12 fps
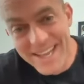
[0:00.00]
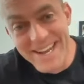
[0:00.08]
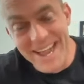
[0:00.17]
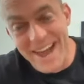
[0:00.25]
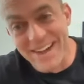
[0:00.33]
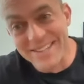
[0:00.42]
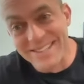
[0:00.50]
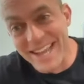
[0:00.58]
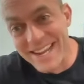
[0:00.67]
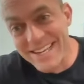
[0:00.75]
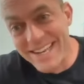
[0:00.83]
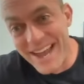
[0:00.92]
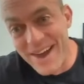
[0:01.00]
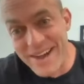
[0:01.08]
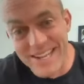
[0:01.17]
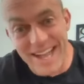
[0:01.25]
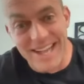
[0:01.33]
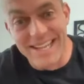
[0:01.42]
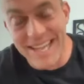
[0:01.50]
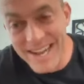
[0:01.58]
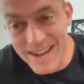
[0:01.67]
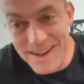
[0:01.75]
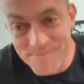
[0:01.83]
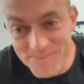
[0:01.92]
And now it's like, now I, I
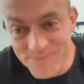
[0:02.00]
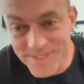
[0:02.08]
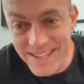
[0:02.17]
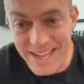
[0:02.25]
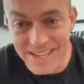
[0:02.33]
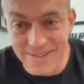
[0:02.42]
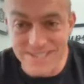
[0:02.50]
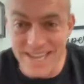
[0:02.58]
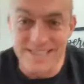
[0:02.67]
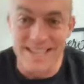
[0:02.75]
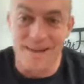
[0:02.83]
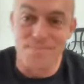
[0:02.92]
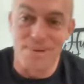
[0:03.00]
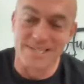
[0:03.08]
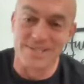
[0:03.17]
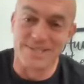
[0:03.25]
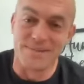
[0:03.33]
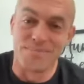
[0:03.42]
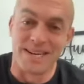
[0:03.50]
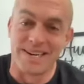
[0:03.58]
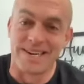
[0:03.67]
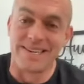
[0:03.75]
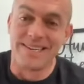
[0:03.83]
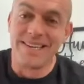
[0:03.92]
get up, I go take that picture in the
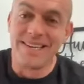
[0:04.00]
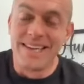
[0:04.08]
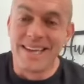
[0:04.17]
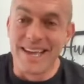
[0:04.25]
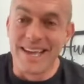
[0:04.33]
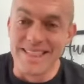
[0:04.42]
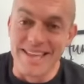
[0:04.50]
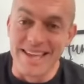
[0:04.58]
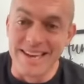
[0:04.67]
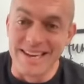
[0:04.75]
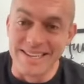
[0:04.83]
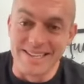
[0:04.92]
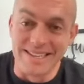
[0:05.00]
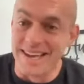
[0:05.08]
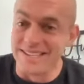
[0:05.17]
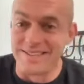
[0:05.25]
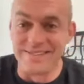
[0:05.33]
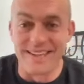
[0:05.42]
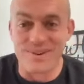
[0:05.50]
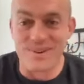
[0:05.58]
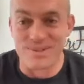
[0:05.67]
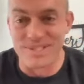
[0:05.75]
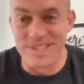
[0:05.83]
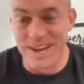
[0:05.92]
mirror. And then, then I turn that
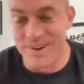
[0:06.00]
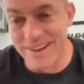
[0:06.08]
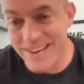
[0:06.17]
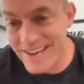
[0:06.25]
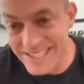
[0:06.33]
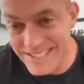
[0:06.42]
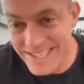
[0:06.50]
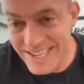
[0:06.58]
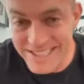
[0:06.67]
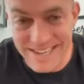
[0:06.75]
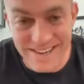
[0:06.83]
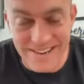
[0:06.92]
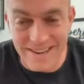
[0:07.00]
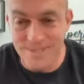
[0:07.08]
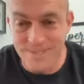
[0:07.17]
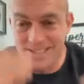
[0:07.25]
cold shower on and I sit there and I'm